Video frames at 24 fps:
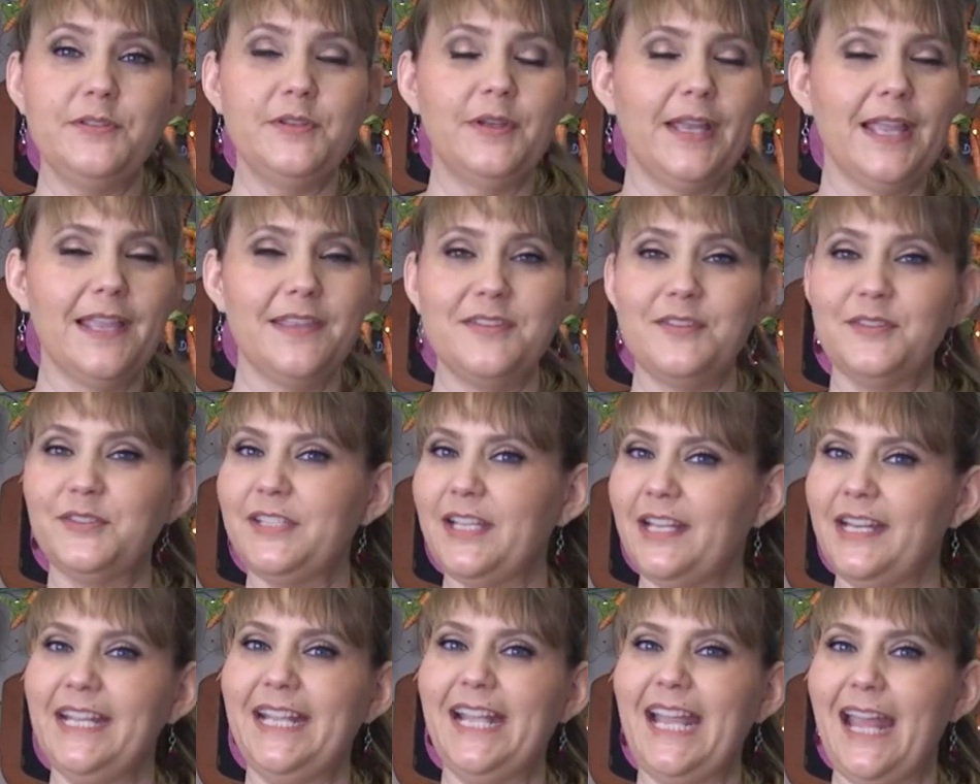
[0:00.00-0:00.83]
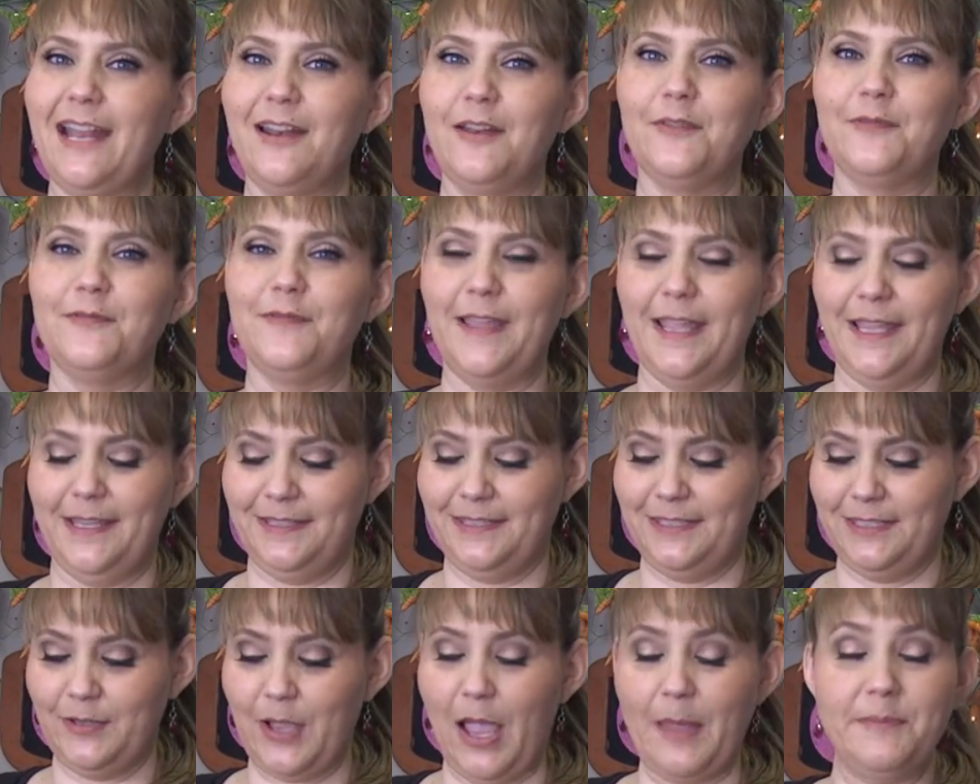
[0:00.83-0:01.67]
you can use any kind of
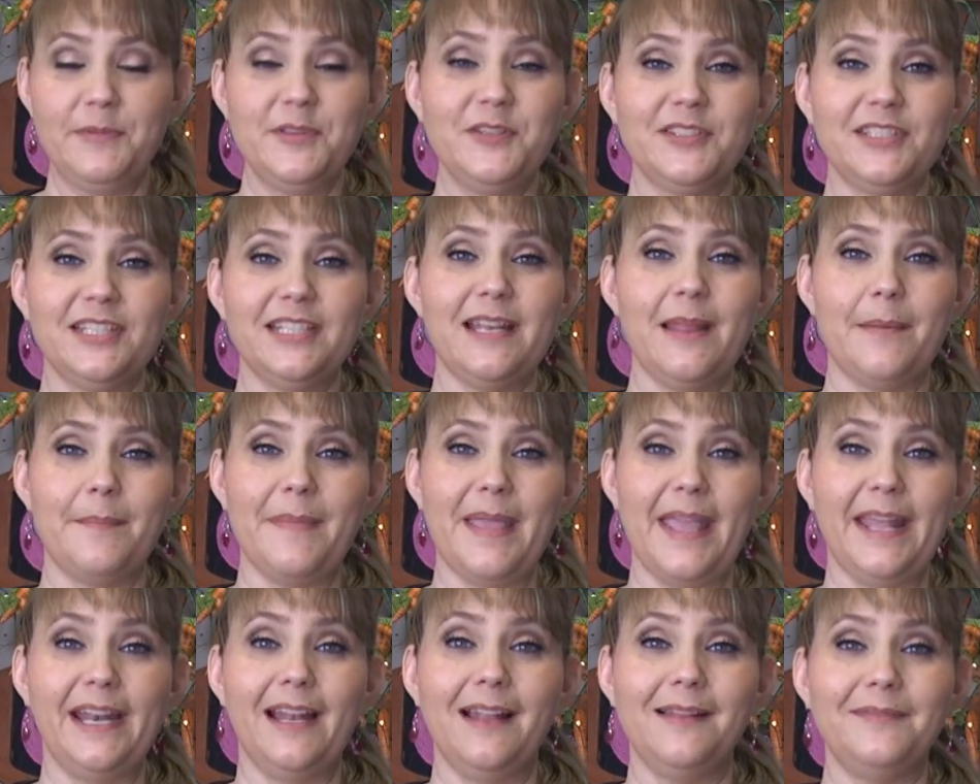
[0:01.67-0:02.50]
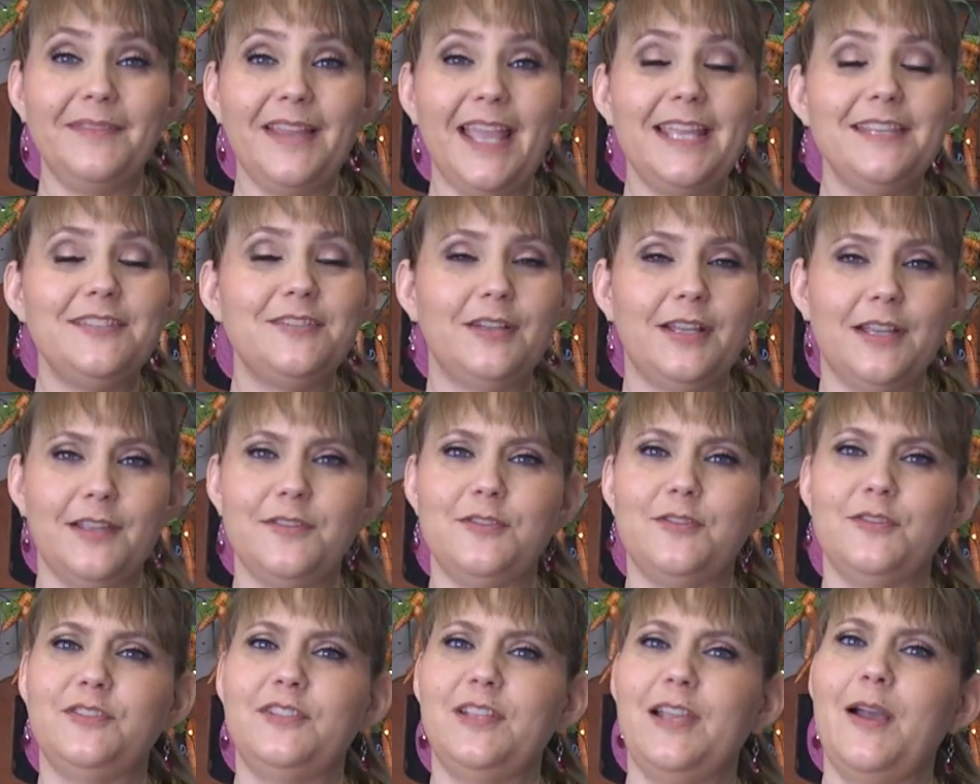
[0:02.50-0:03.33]
vase. I'm using a metal vase. You
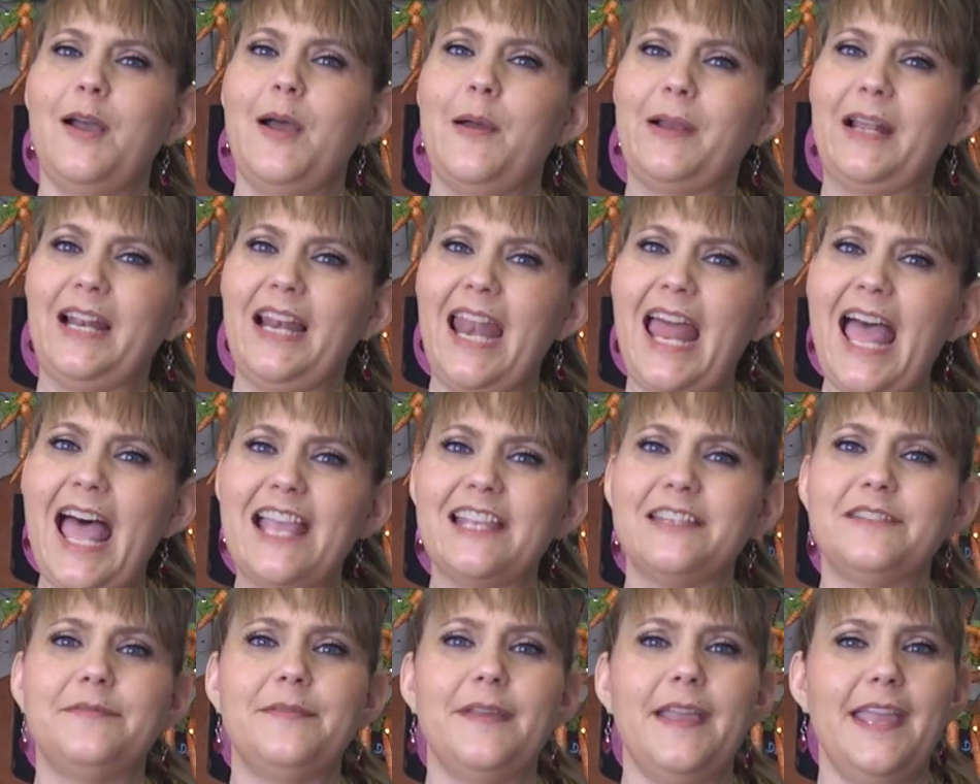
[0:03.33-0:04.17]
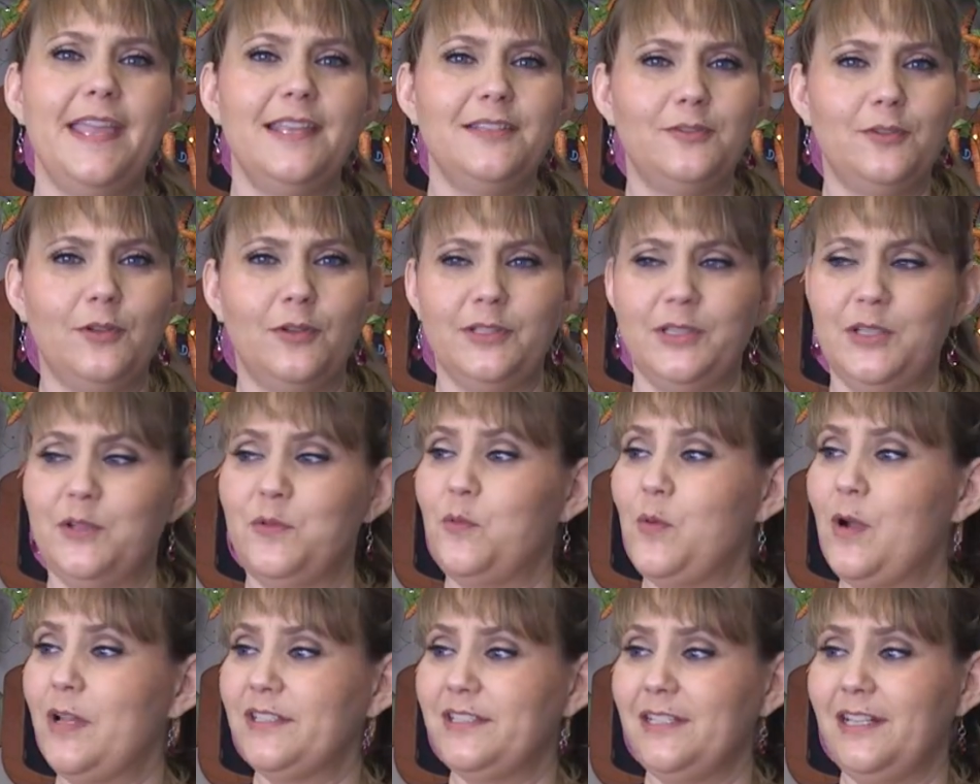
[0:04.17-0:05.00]
can use a glass vase or the
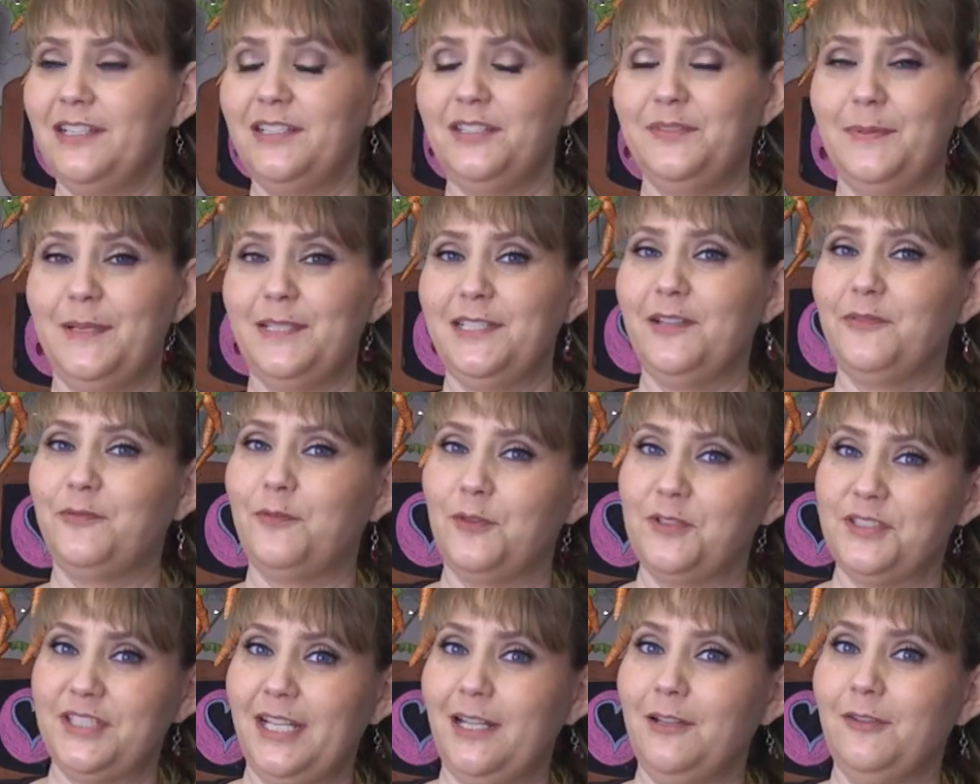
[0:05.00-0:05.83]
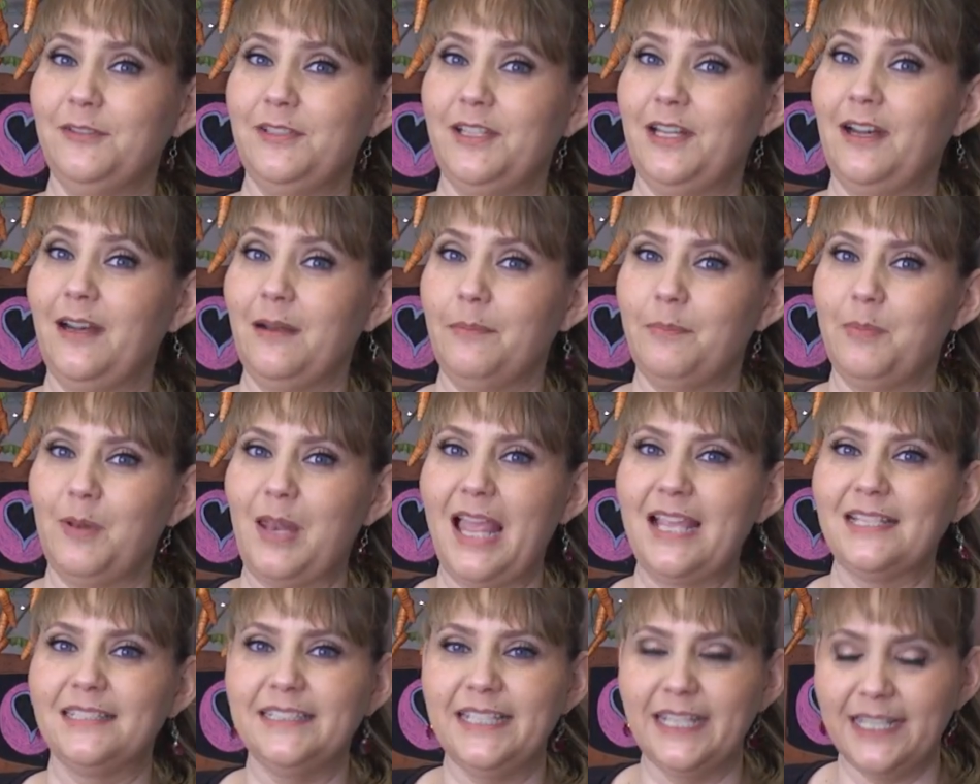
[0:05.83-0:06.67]
ones that are special for jellos that are
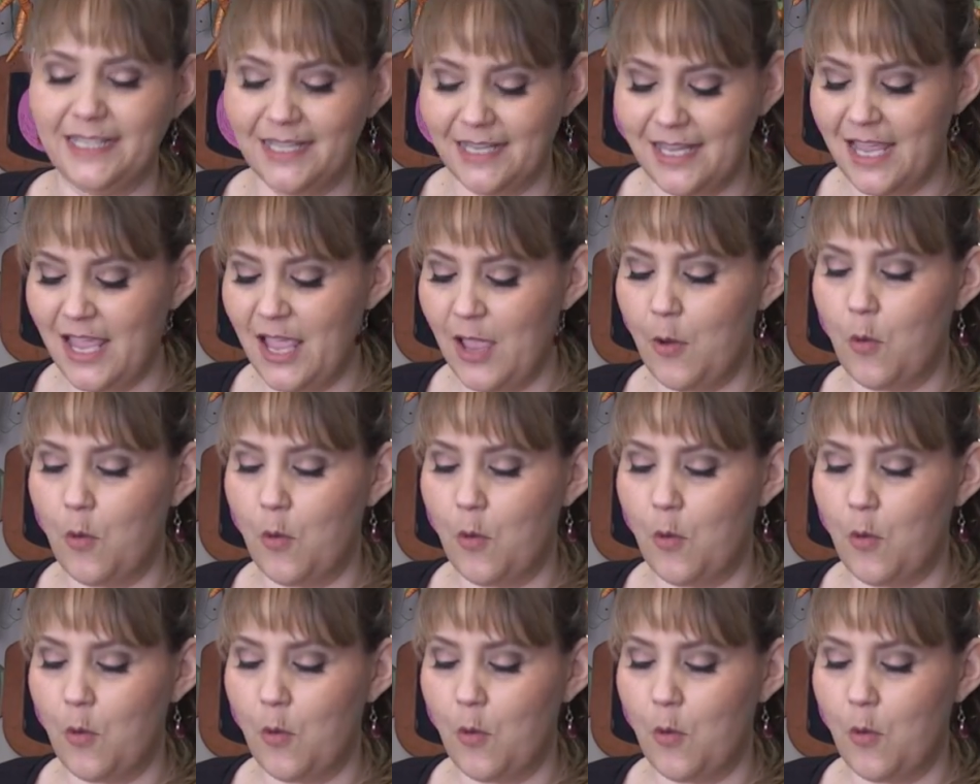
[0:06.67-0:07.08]
plastic.